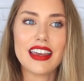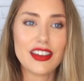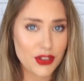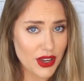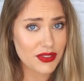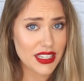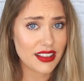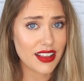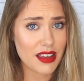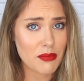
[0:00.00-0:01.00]
if you have
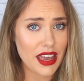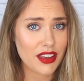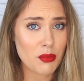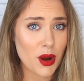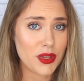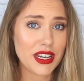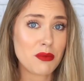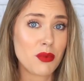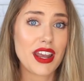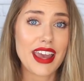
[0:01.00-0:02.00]
skin like me, you're probably going
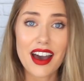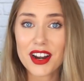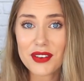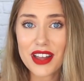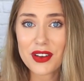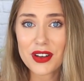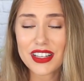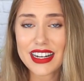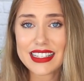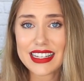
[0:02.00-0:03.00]
to break out around the
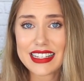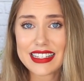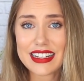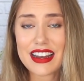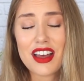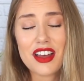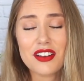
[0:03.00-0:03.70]
holiday season.